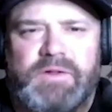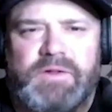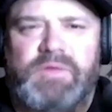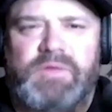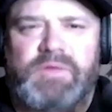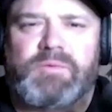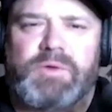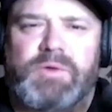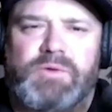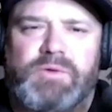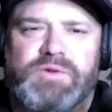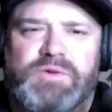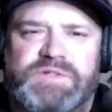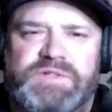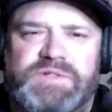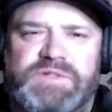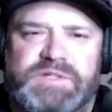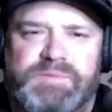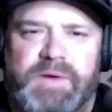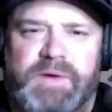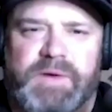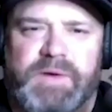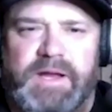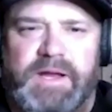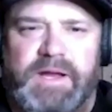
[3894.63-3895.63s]
You just
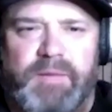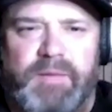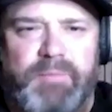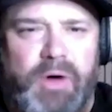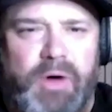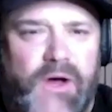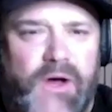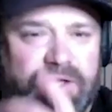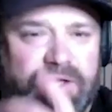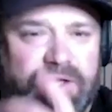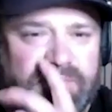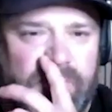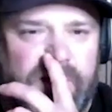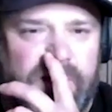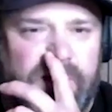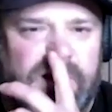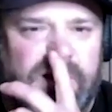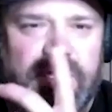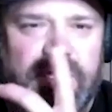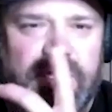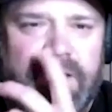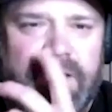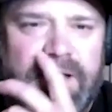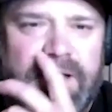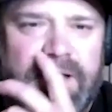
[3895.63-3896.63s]
explained how Boz went
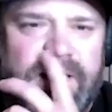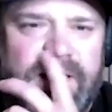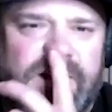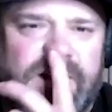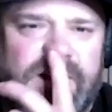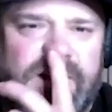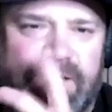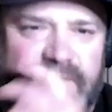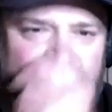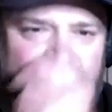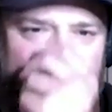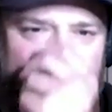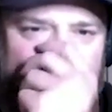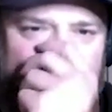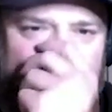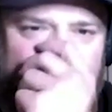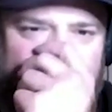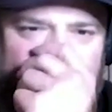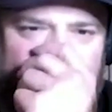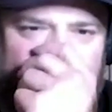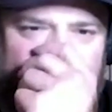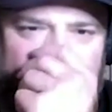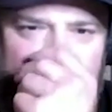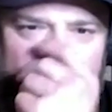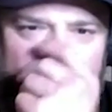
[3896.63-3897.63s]
and kicked that
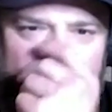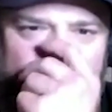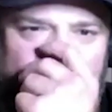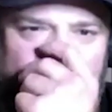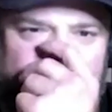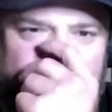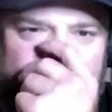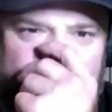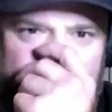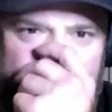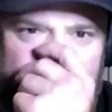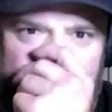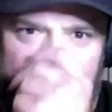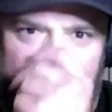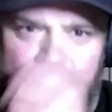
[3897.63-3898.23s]
a bunch of.